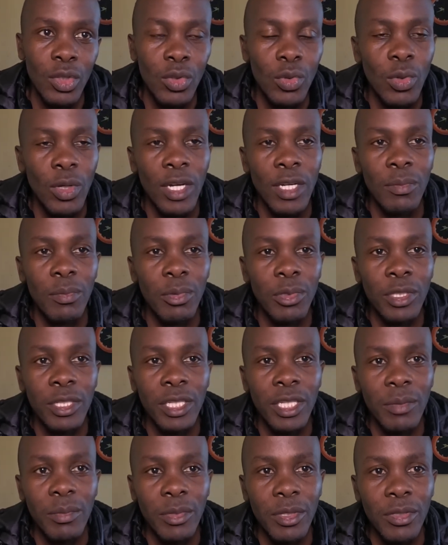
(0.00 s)
you can put
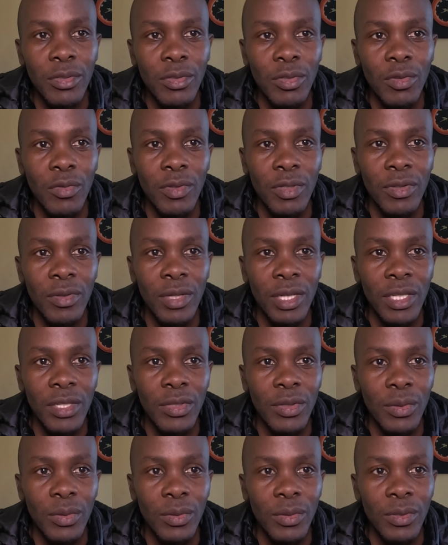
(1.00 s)
in the Minister of
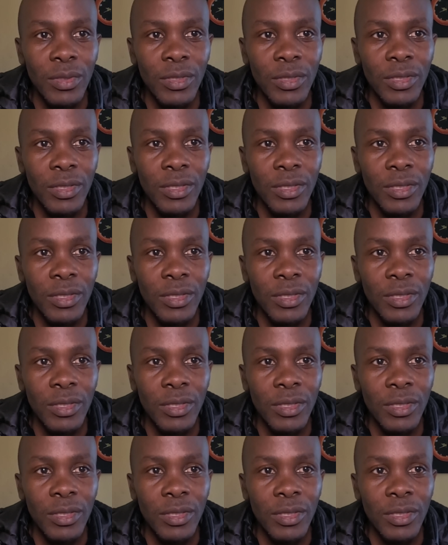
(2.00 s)
Education